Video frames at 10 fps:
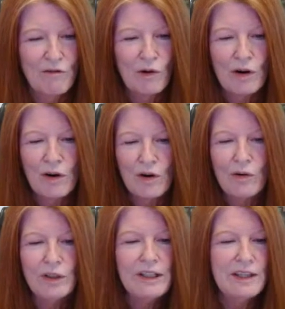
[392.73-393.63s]
For
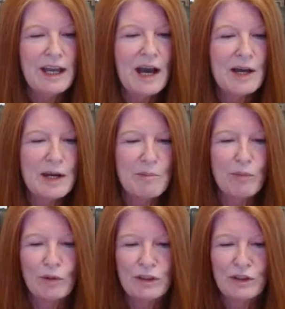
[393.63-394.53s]
only the
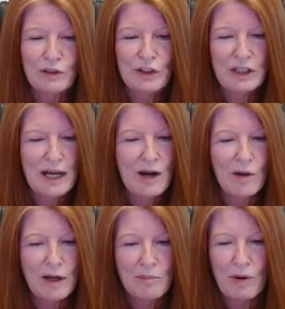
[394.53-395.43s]
adept will search it
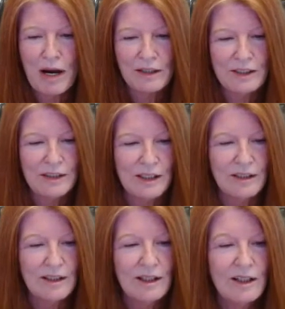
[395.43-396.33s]
out and practice
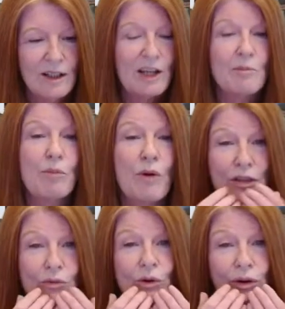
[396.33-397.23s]
it, like
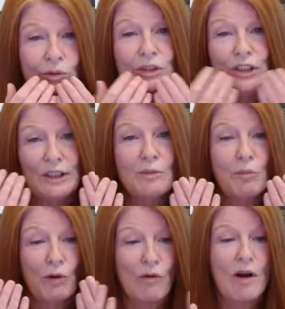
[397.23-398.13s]
breath work, which is
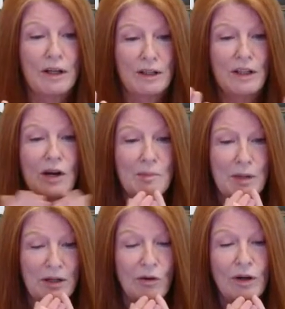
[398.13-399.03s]

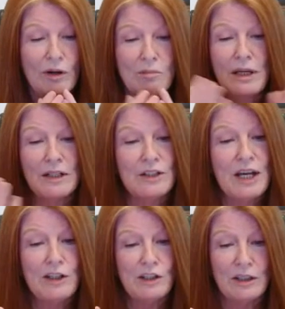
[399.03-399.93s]
pranayama, or
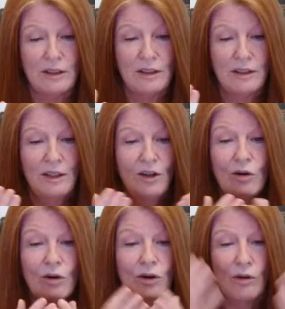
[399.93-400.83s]
meditation,
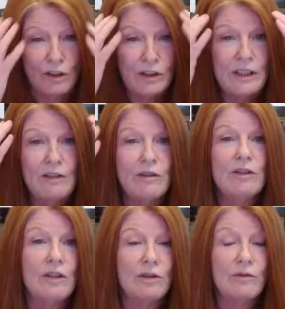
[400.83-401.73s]
or
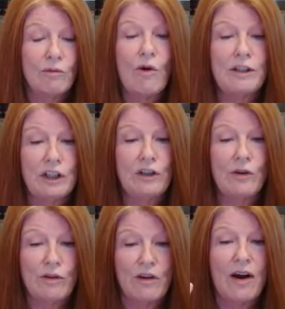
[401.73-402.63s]
even the watching
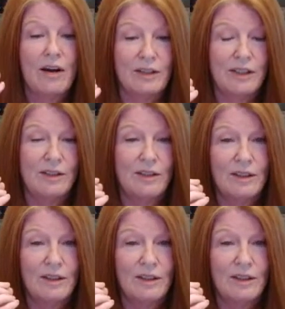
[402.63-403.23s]
your thoughts,